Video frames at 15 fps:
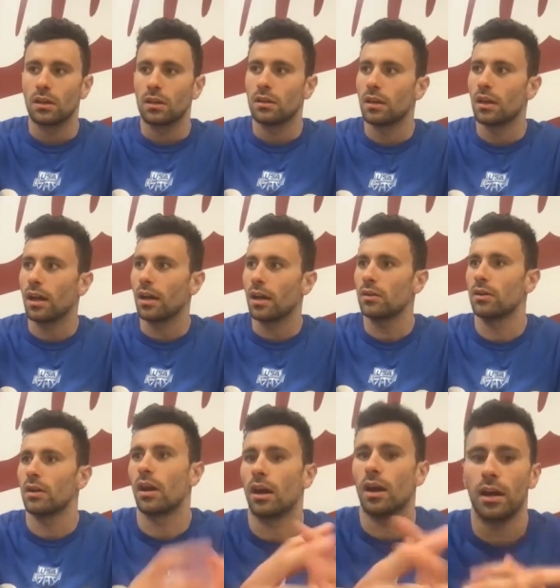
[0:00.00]
Yeah, I
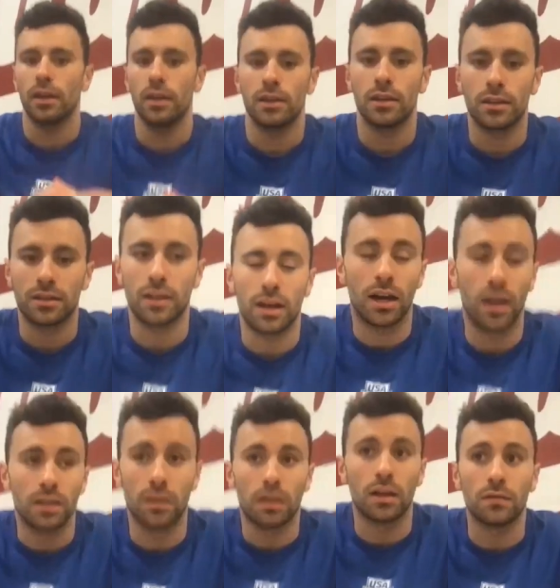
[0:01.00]
don't. I I
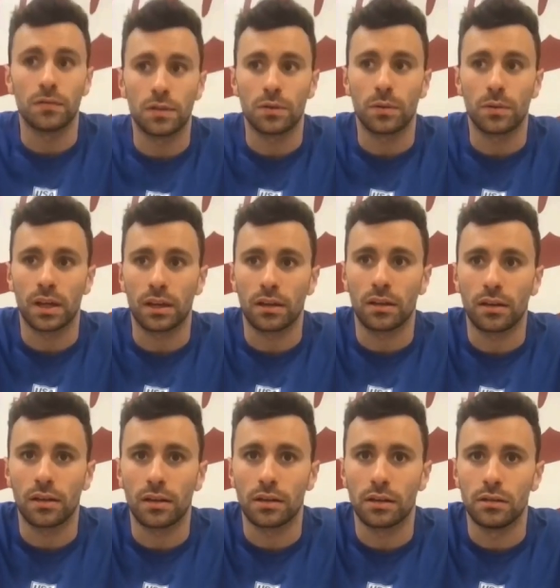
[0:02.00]
love doing
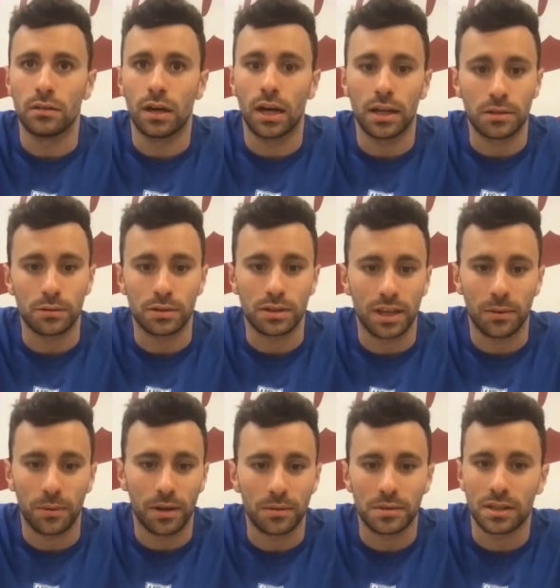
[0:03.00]
uh, high school state
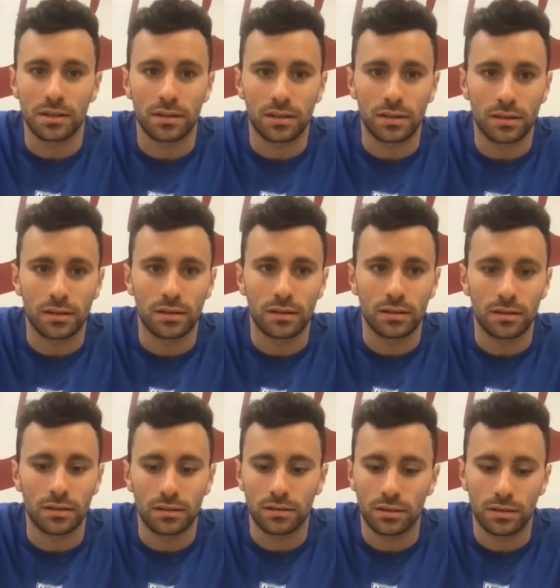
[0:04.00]
when I was in
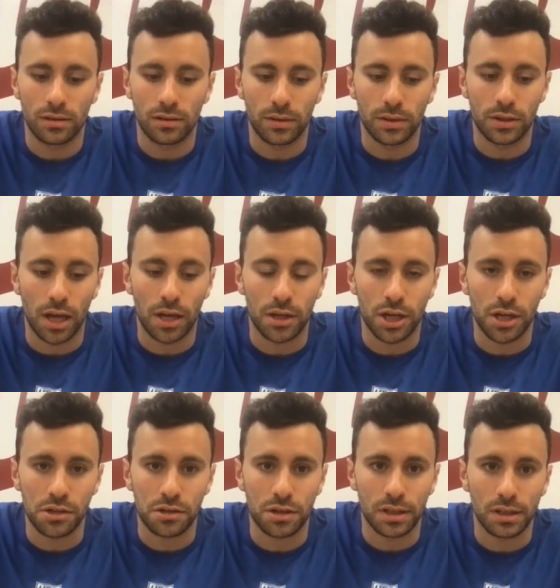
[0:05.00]
uh, you know in, at
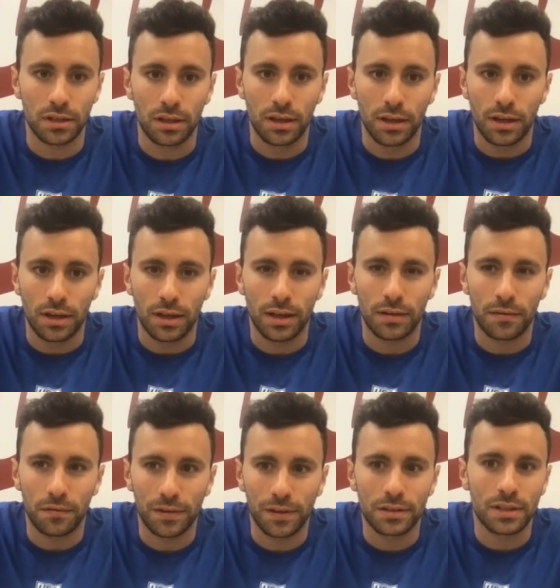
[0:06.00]
Chesterton. It
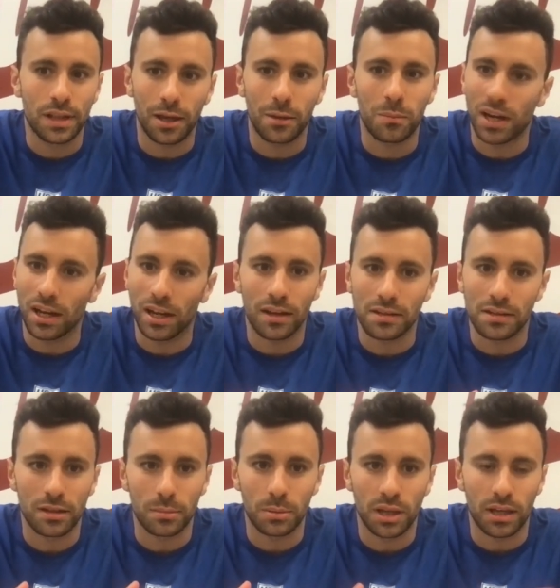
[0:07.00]
feels like a mini
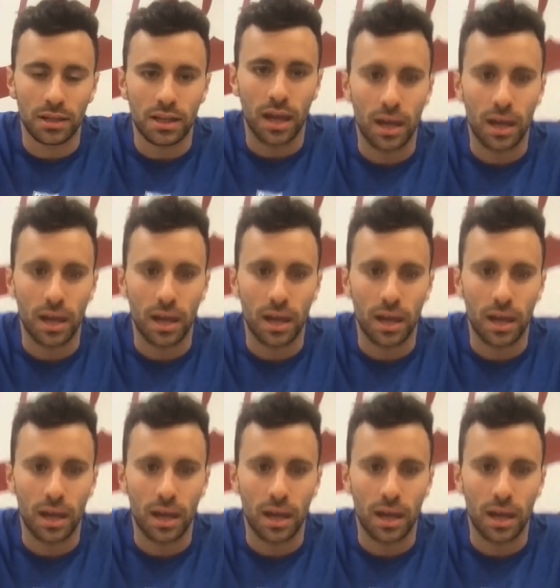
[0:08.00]
NCAA's.